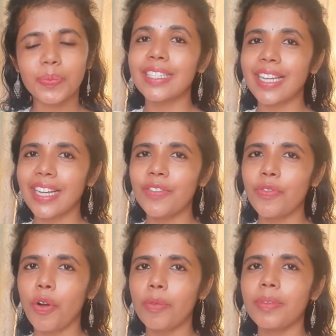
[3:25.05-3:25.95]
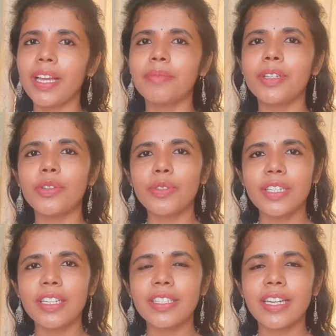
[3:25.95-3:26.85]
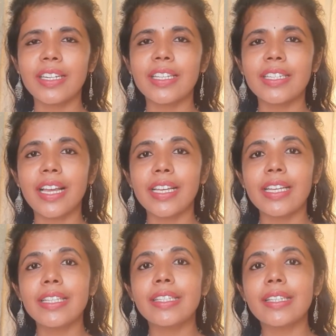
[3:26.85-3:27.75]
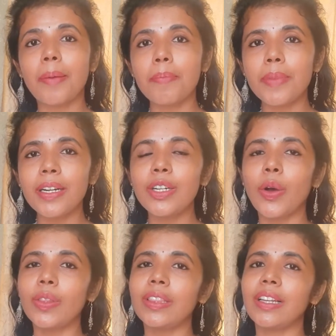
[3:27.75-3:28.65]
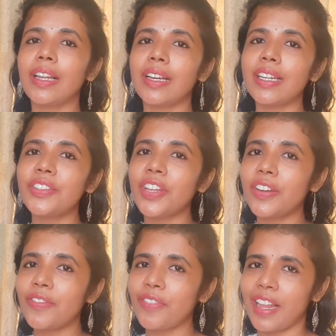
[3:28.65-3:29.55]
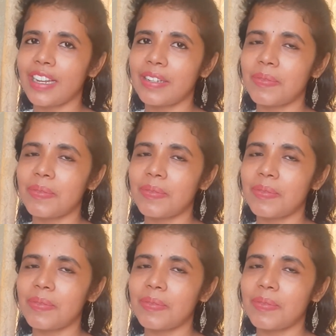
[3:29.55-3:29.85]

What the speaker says: The second form can be used in a sentence like he stumbled on the luggage and fell.